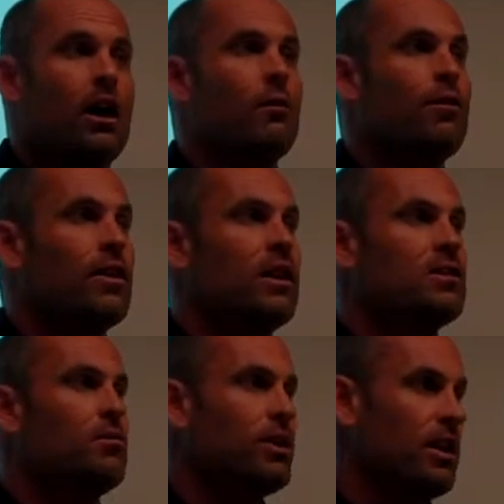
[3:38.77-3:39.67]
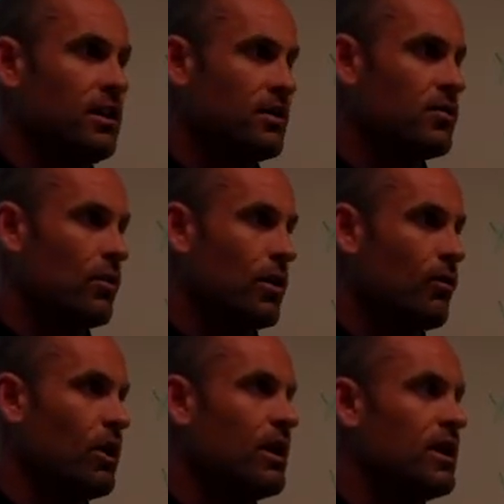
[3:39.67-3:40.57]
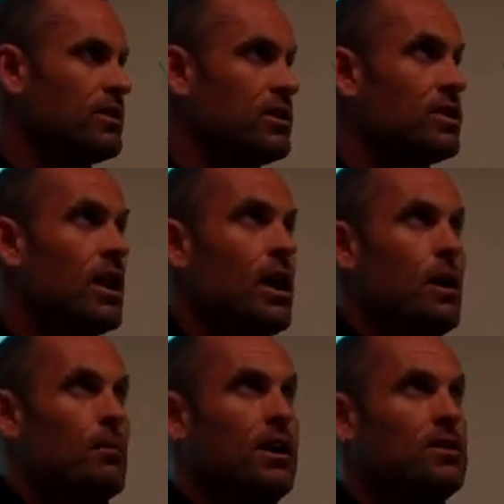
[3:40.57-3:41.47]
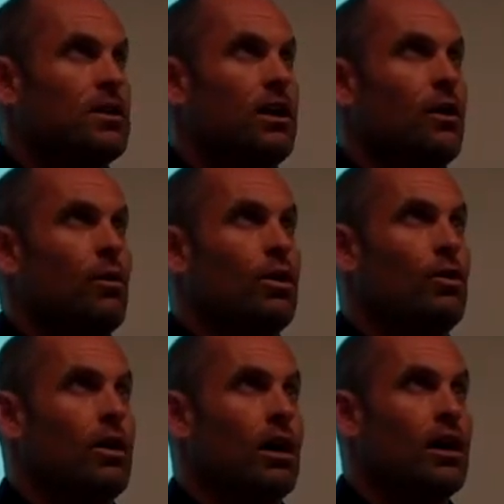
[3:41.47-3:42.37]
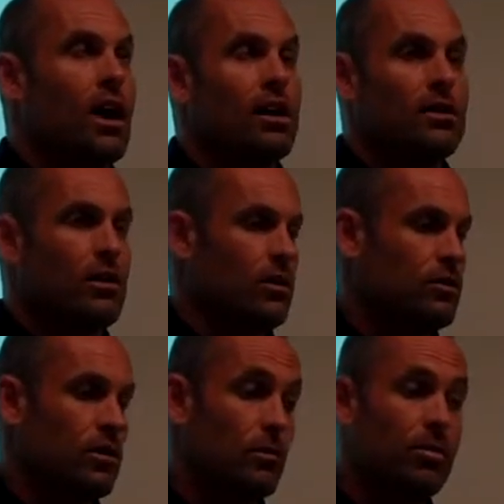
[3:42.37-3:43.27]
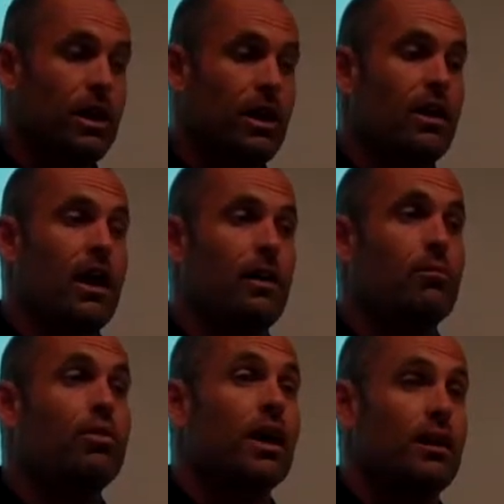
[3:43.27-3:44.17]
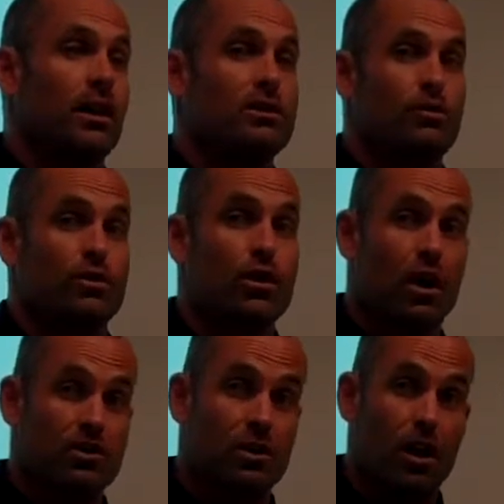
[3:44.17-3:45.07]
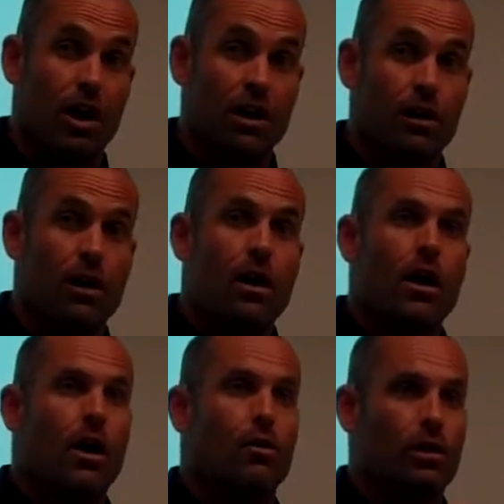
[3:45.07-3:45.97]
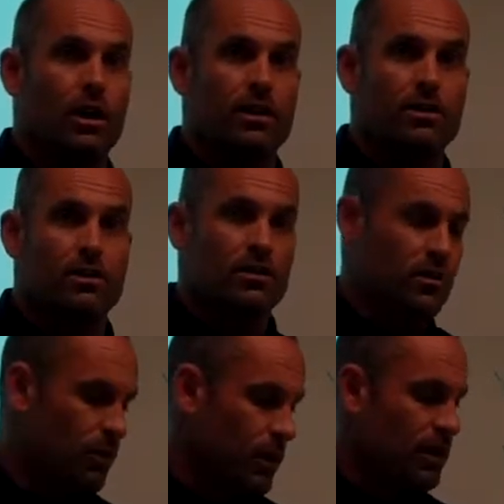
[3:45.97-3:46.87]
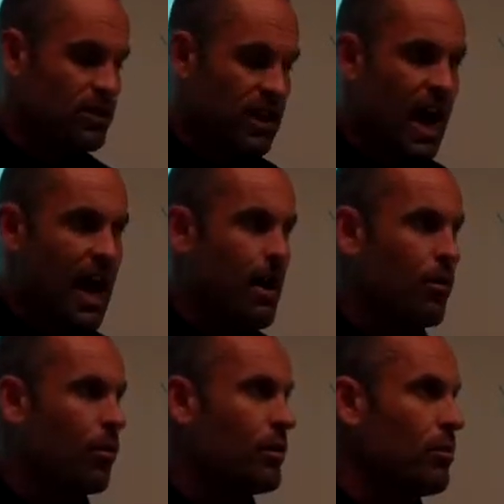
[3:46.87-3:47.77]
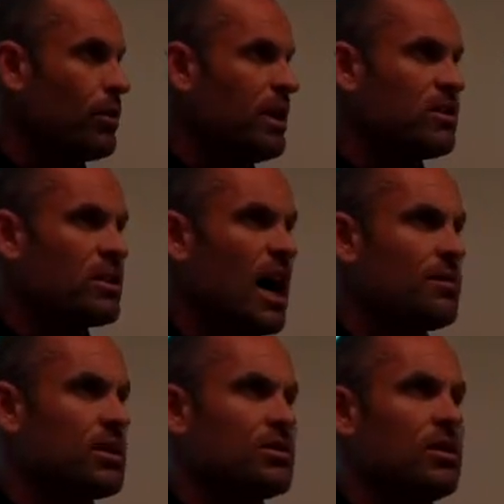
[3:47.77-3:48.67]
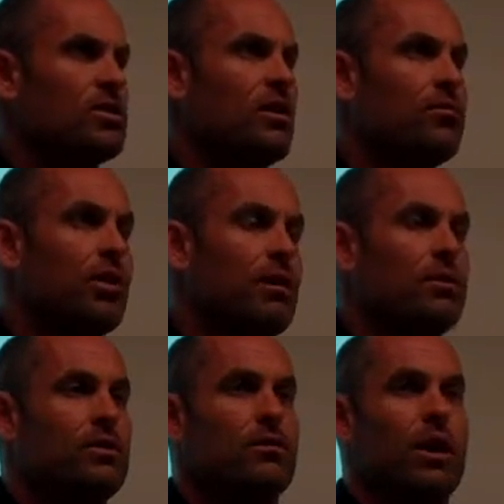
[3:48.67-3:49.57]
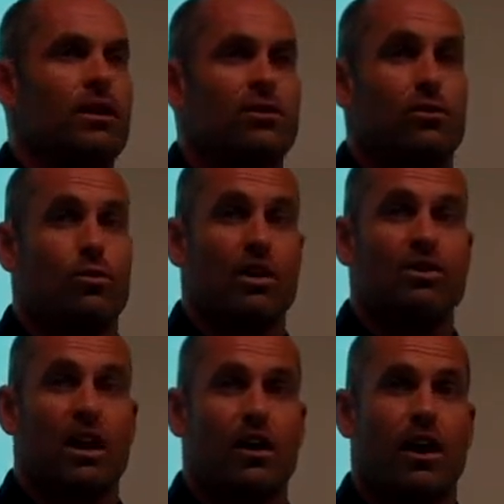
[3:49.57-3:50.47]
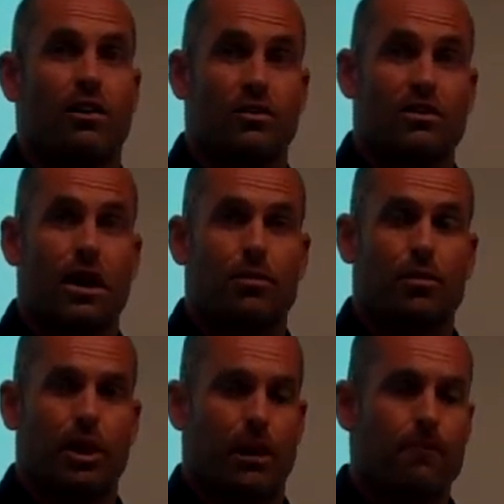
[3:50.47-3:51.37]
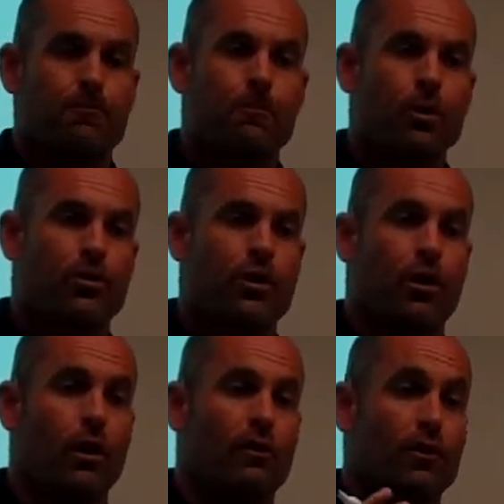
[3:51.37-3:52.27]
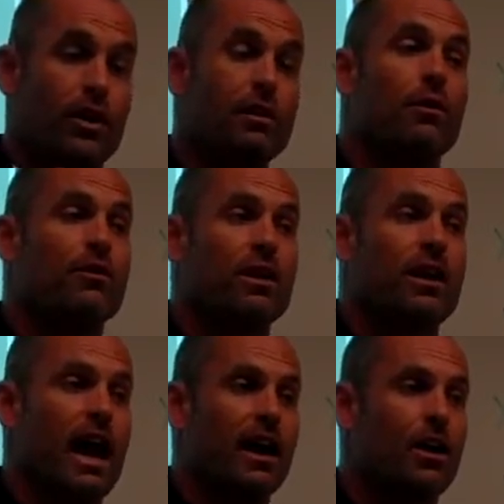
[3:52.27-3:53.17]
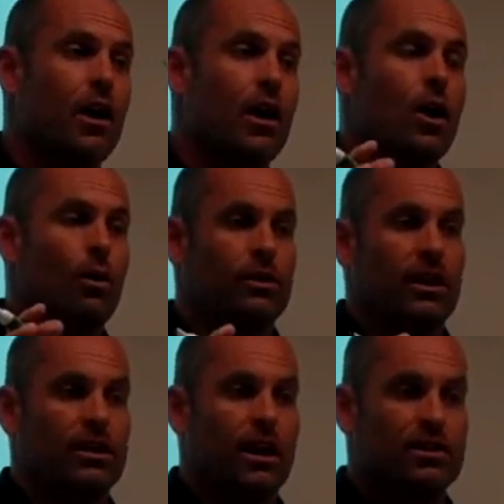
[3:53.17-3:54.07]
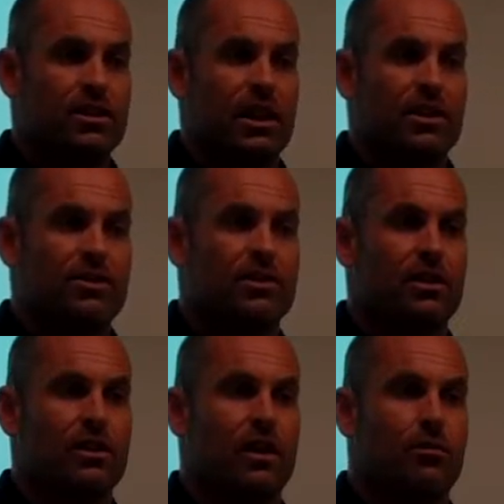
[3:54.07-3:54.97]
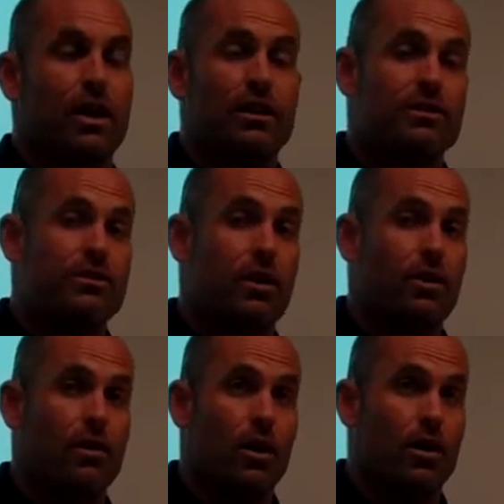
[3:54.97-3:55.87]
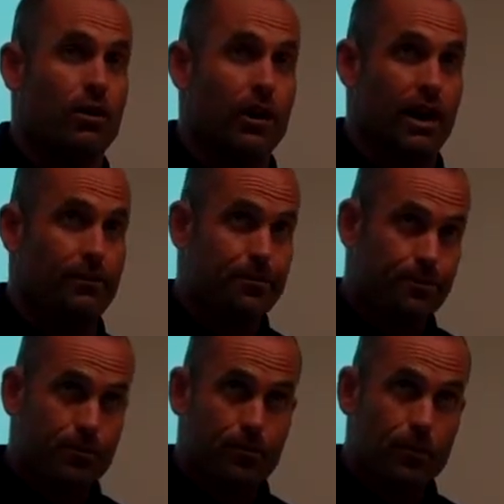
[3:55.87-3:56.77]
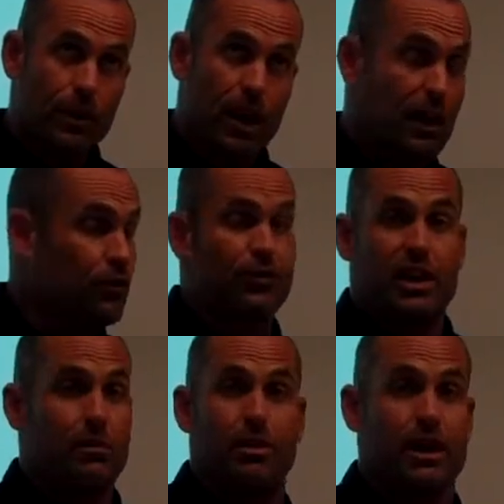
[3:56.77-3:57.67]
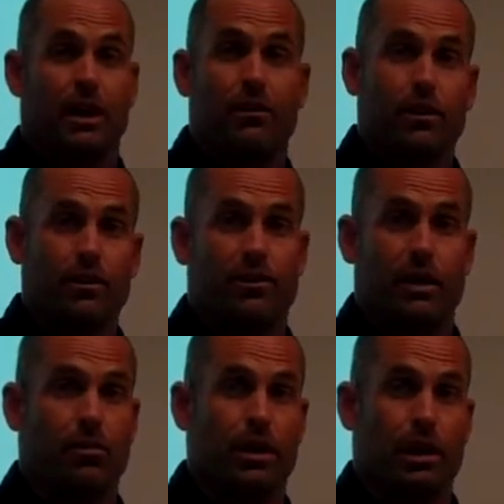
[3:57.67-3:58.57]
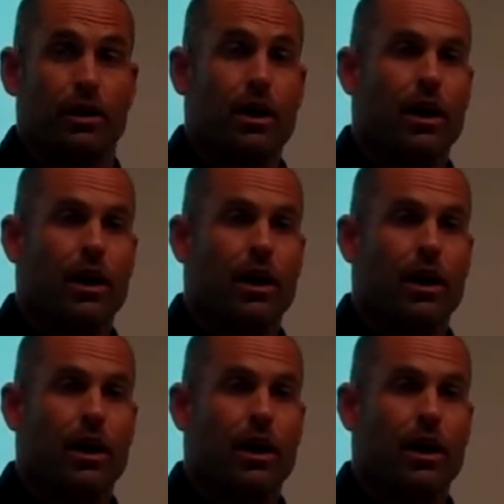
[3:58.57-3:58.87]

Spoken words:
Hemophilia is a bleeding disorder, and what it is basically when you get a cut, you start bleeding, and platelets, which cause clotting, are released. So when you get a scab or when the bleeding stops, it's because enough platelets will rush that area to stop the bleeding. So if you're a hemophiliac, what that does is the platelets aren't created, and you just keep bleeding. You just keep bleeding.